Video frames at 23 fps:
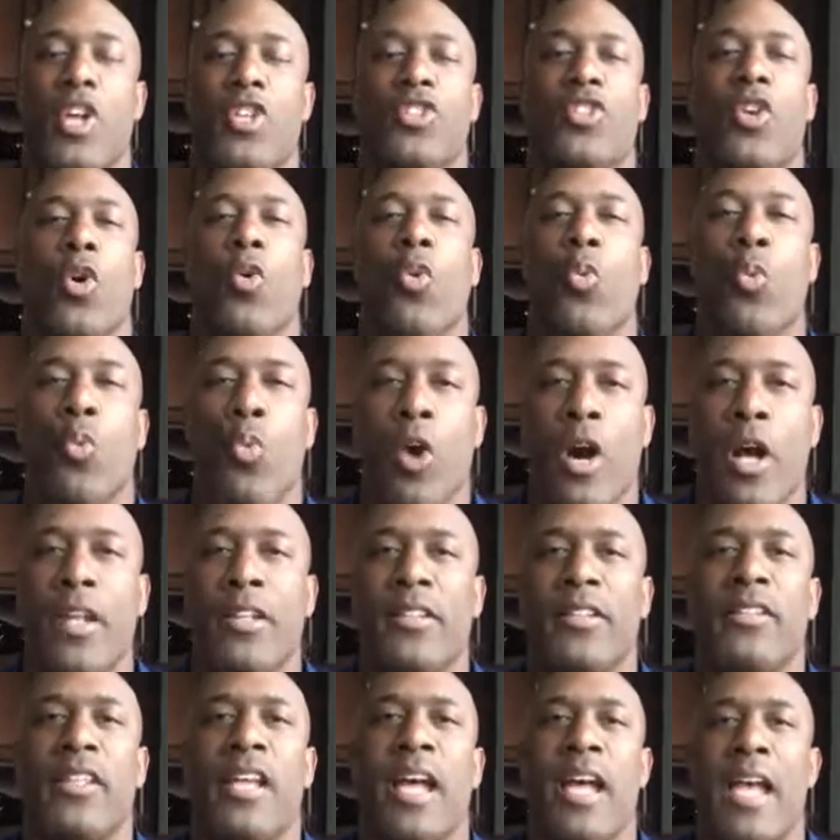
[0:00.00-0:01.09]
So
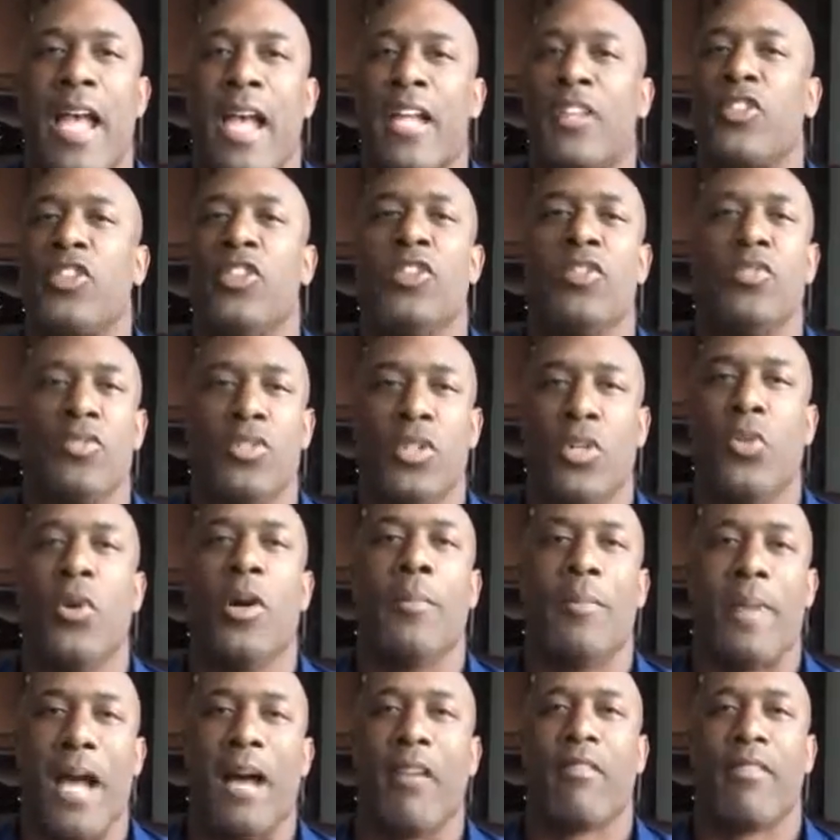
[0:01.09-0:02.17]
what the heck do you do
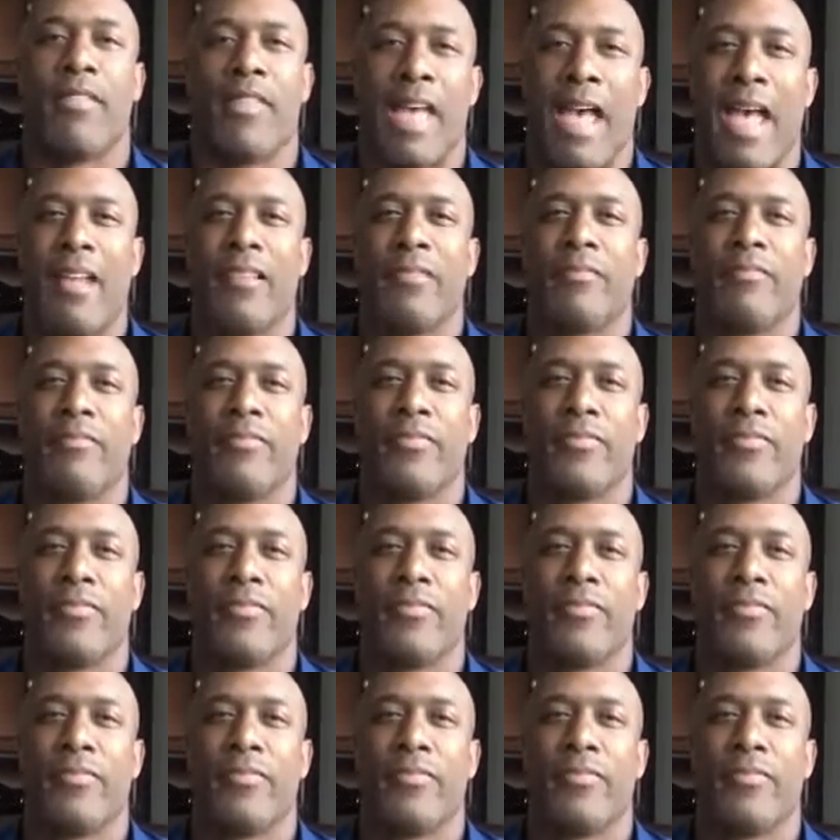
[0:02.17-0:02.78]
about that?